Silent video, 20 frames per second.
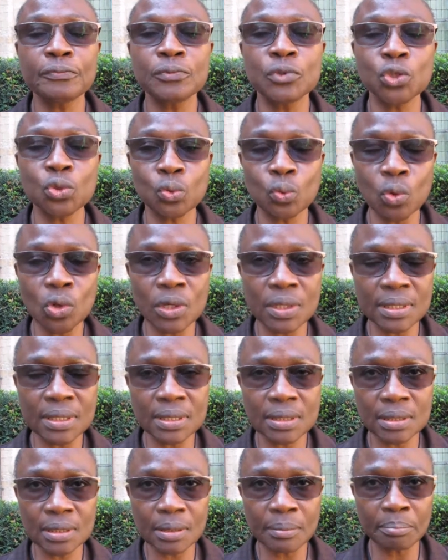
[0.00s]
towards
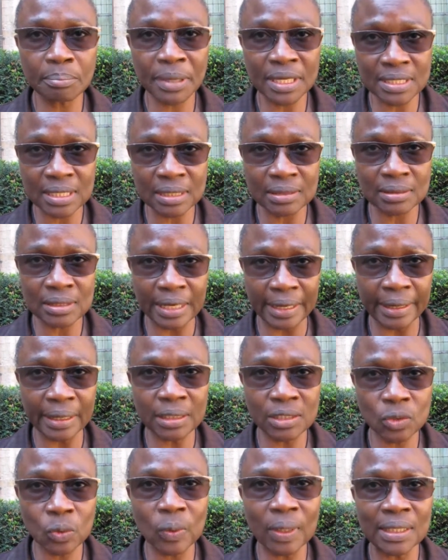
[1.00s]
better
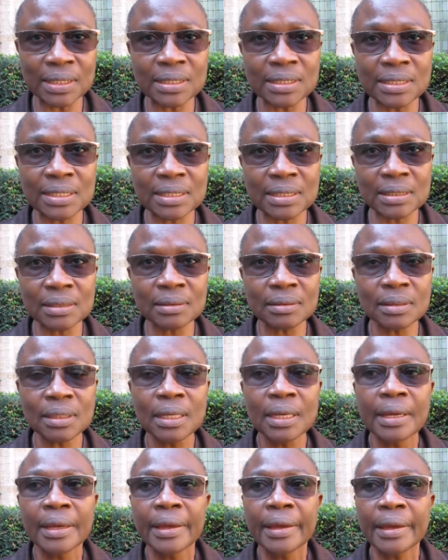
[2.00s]
diet quality,
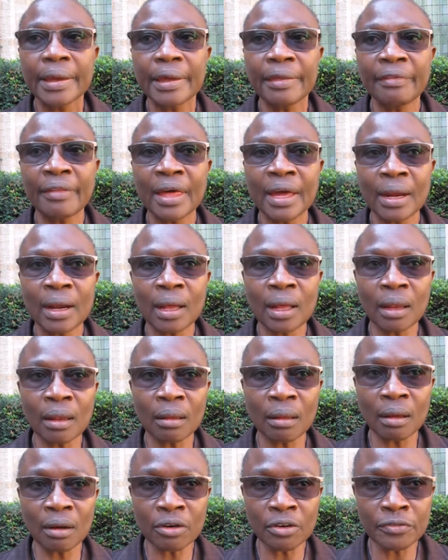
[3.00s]
and that a
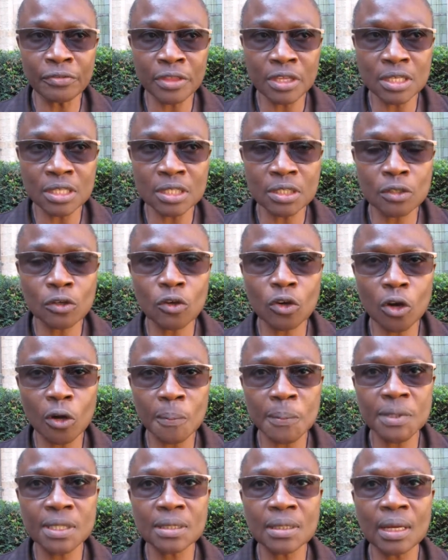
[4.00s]
lot of these
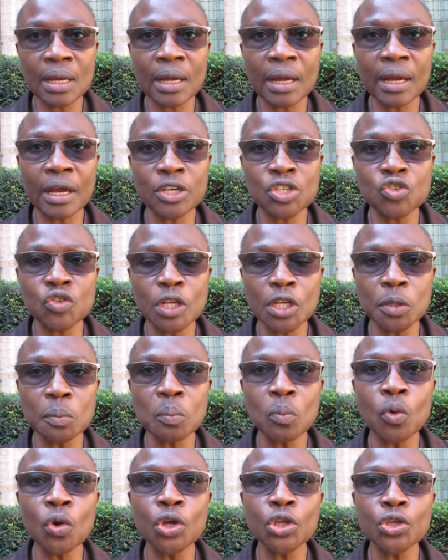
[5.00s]
crops are actually
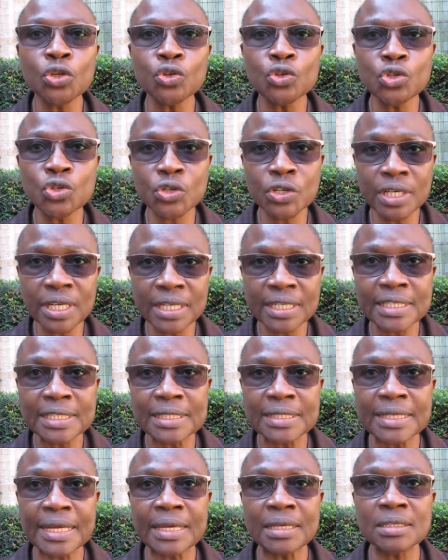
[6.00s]
more nutrient
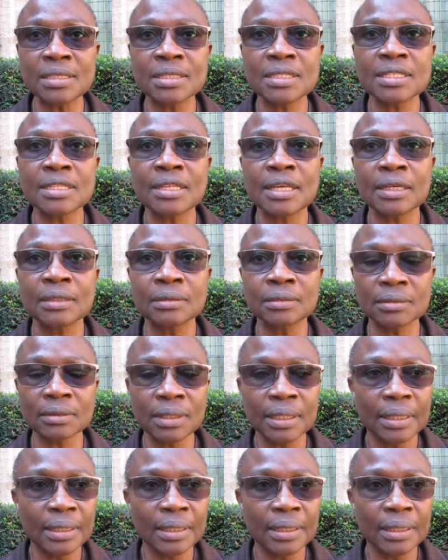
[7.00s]
dense than